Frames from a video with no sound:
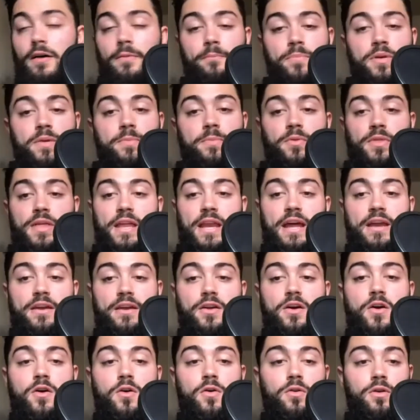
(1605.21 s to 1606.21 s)
people that I
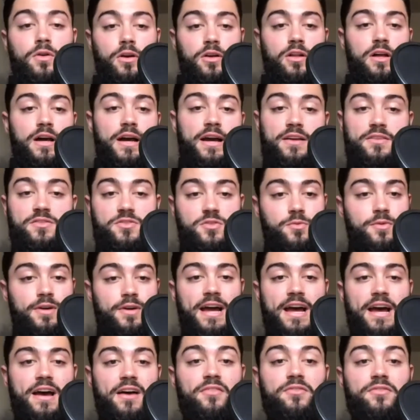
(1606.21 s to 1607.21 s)
know or clients or what
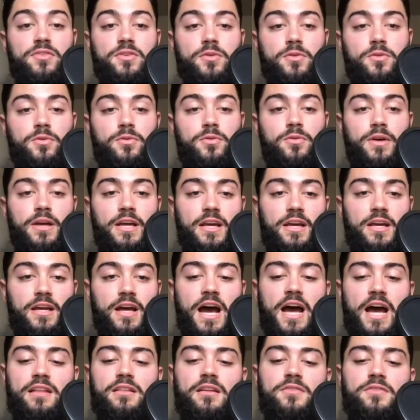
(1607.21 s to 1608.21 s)
have you. And
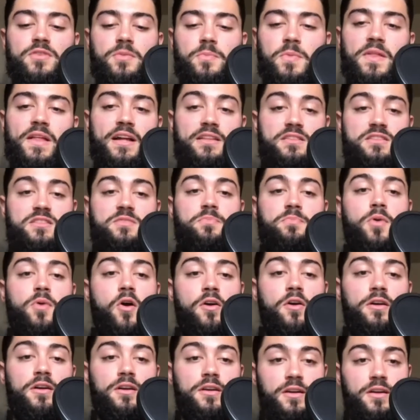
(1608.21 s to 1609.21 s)
I love to be that
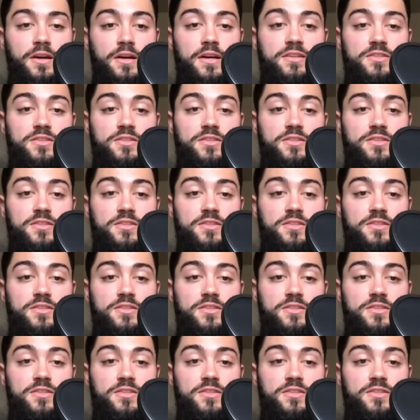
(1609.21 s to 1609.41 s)
spark.